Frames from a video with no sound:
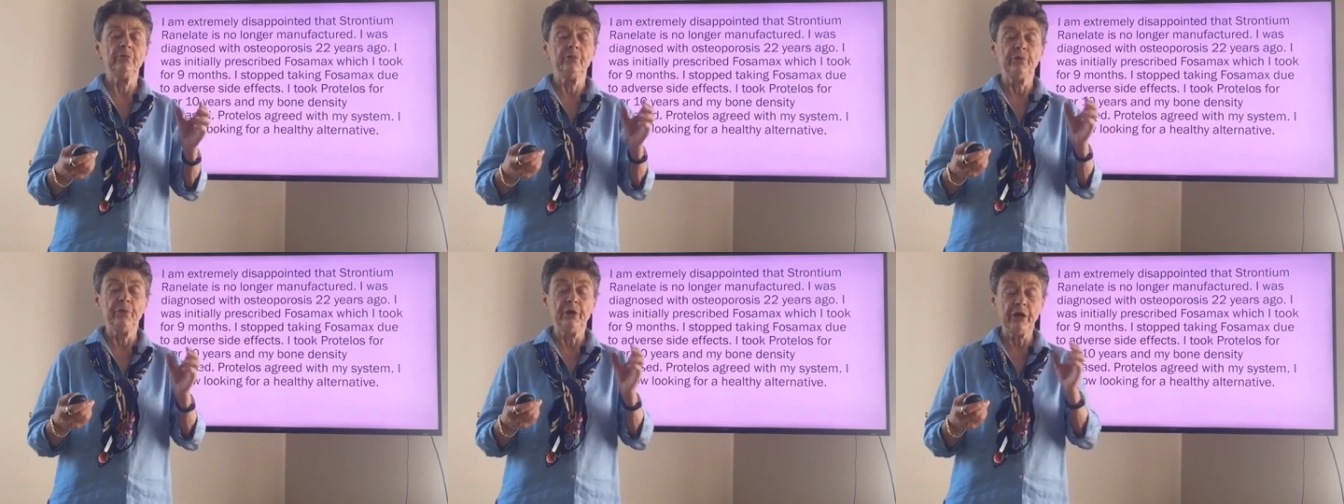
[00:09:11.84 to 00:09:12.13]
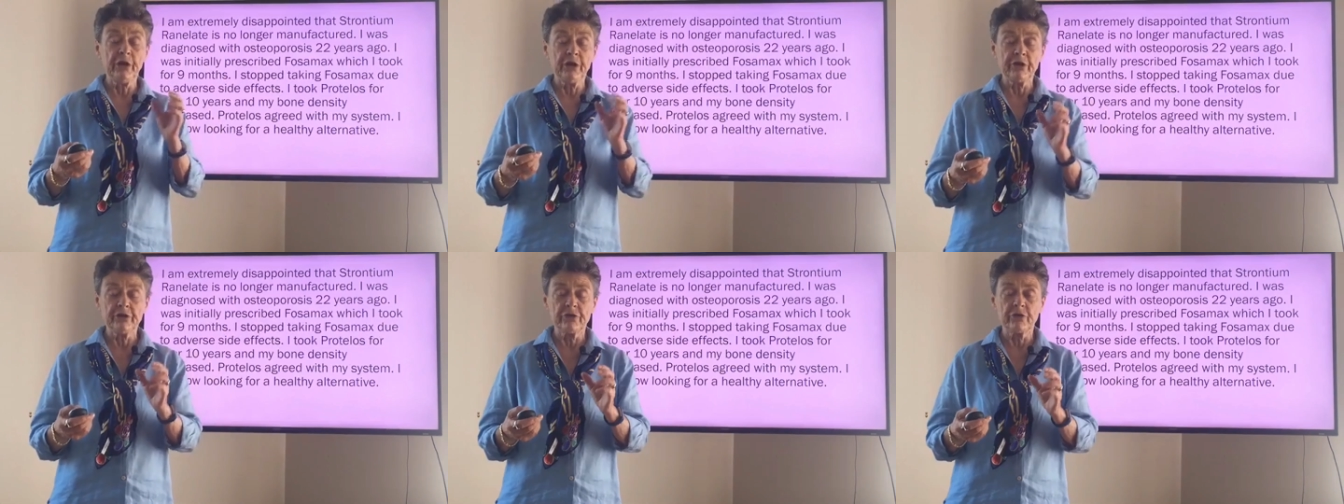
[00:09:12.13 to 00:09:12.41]

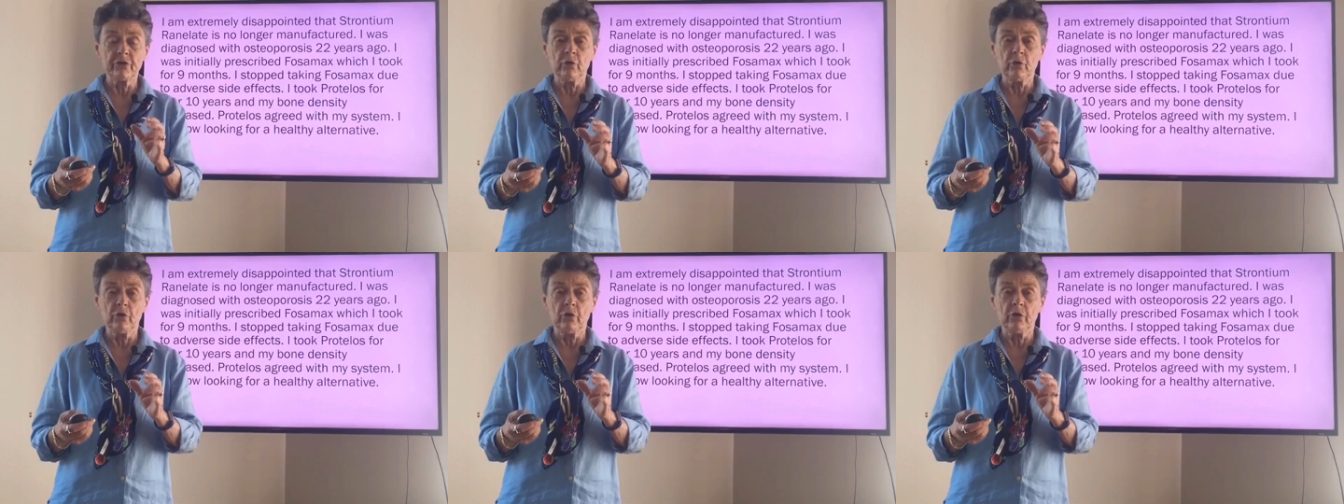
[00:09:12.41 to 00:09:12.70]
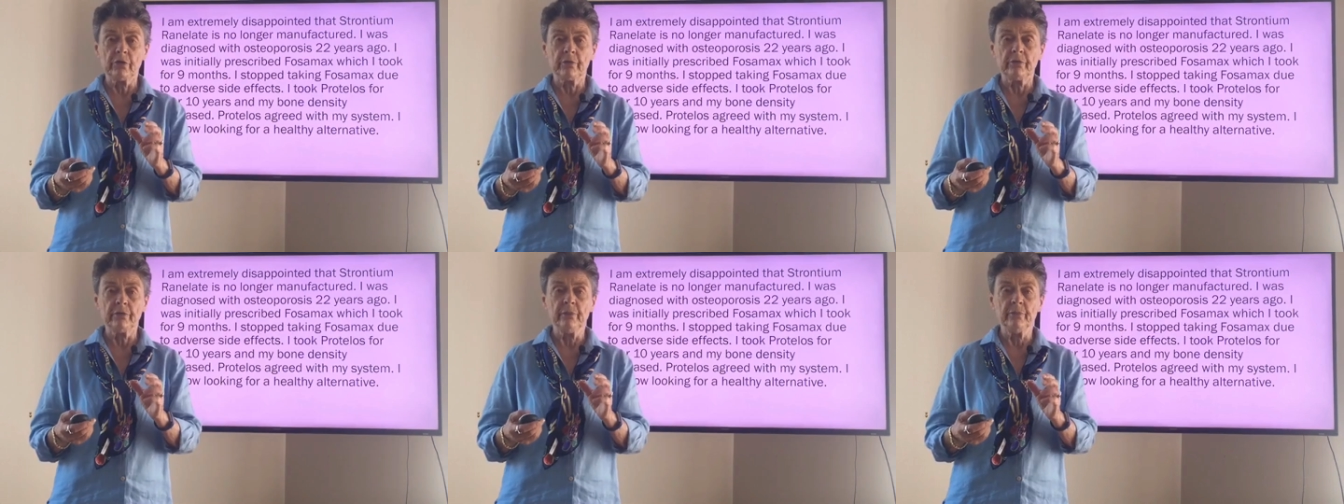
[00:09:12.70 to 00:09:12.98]
British no
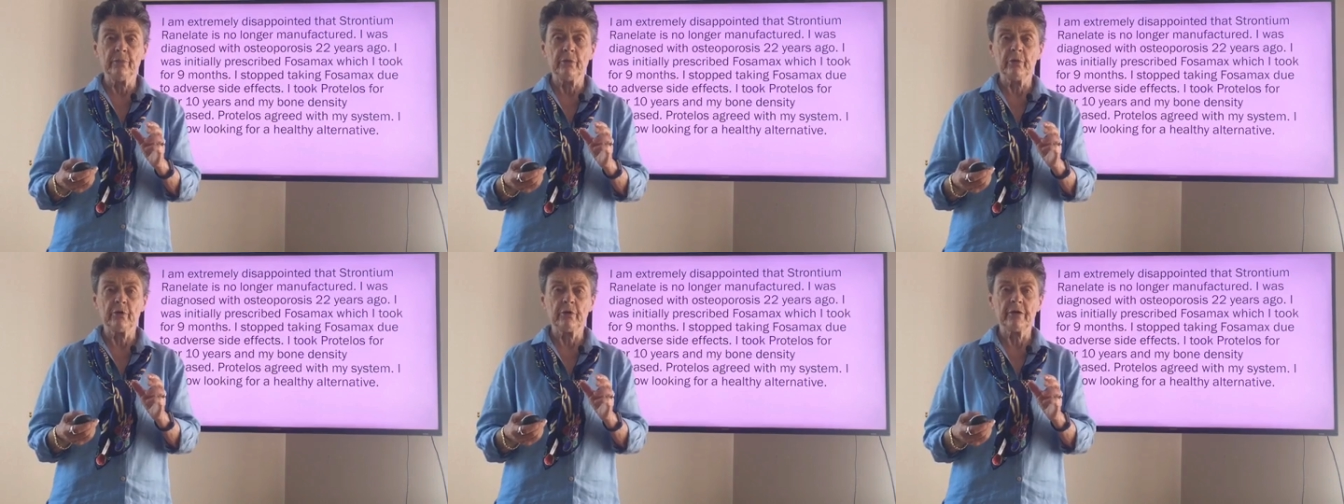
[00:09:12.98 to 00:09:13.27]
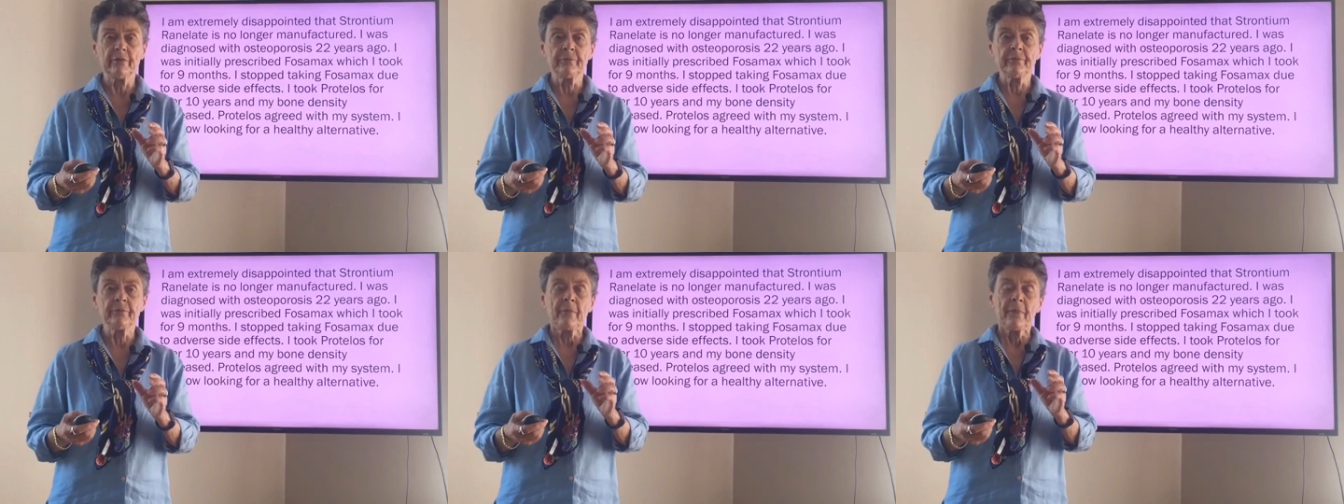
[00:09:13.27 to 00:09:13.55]
longer
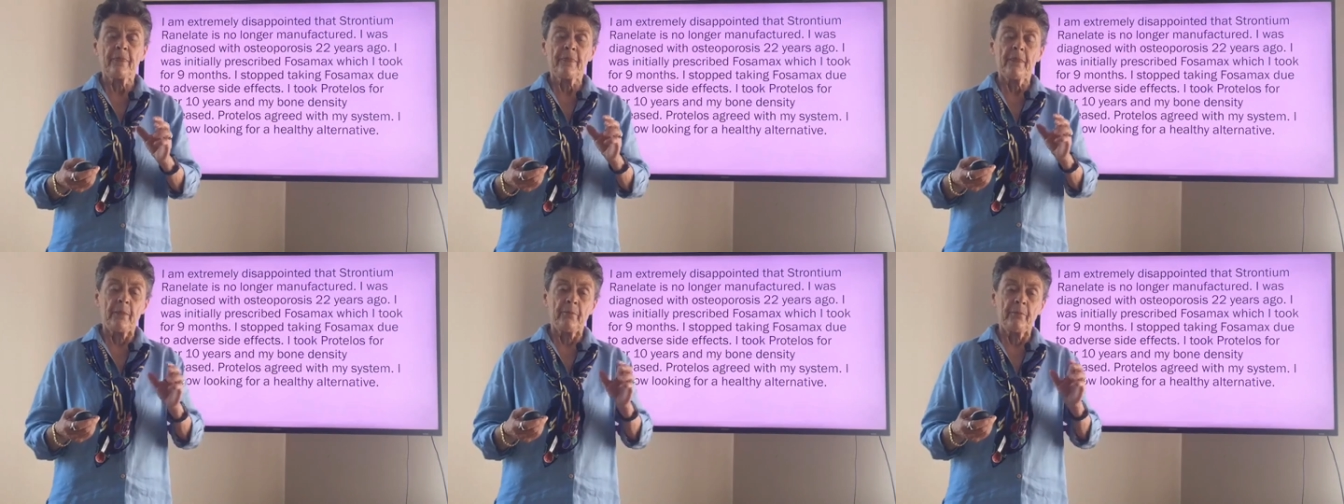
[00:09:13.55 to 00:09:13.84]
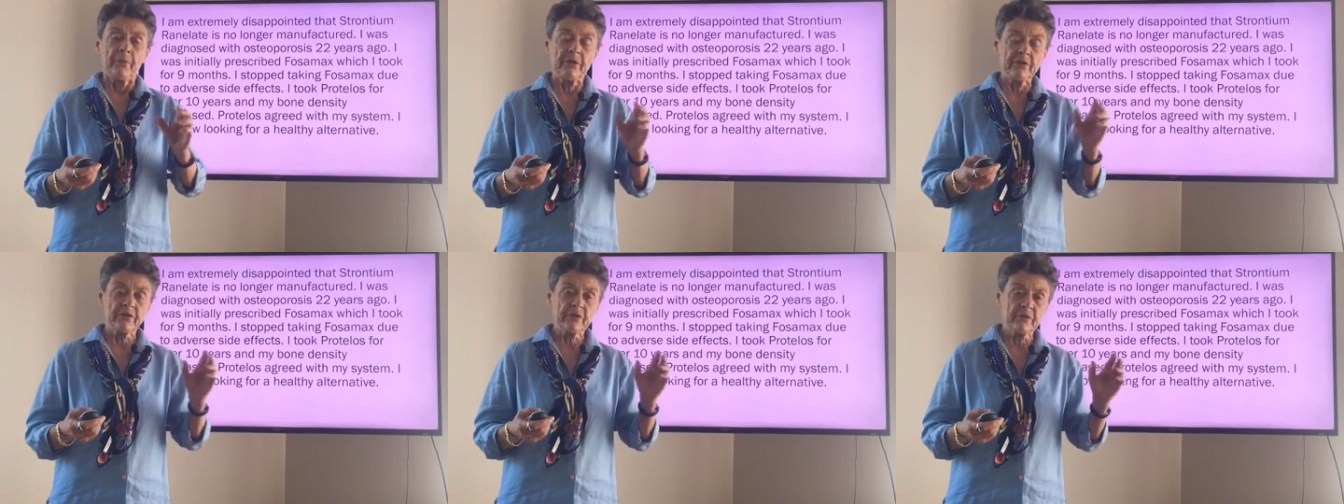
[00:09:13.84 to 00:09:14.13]
import it,
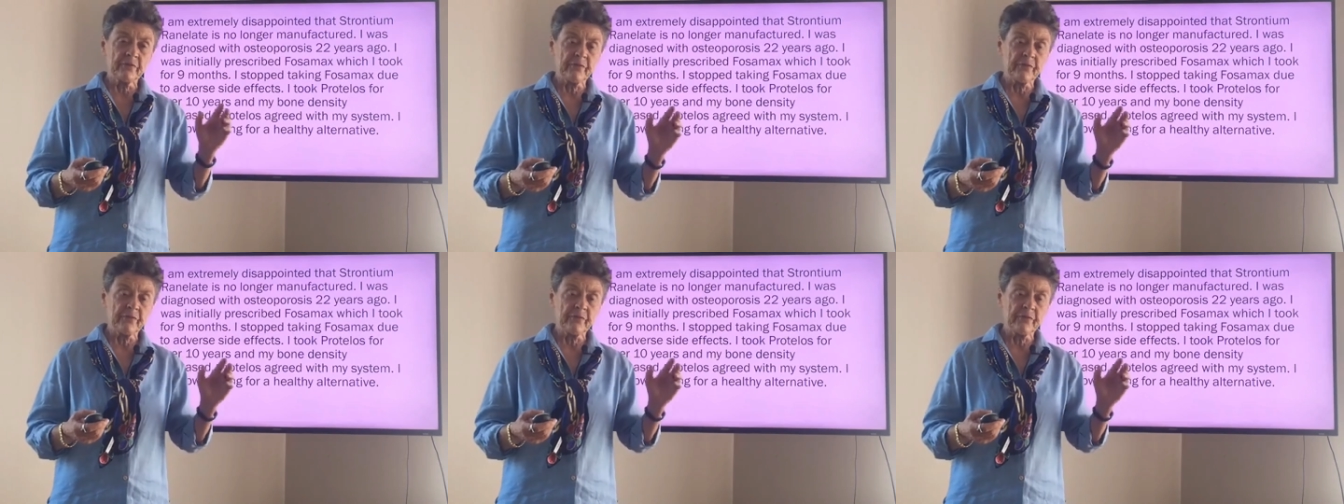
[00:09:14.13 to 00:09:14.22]
but it's